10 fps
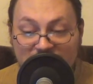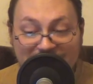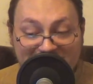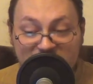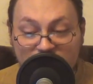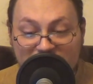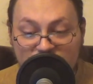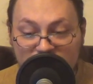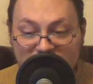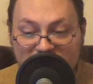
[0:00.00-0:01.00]
an
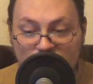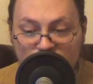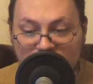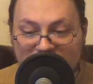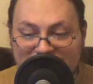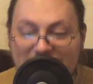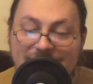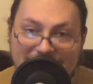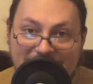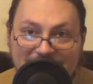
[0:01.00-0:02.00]
international socialist
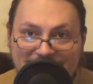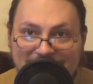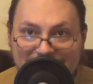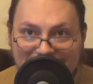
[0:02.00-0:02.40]
and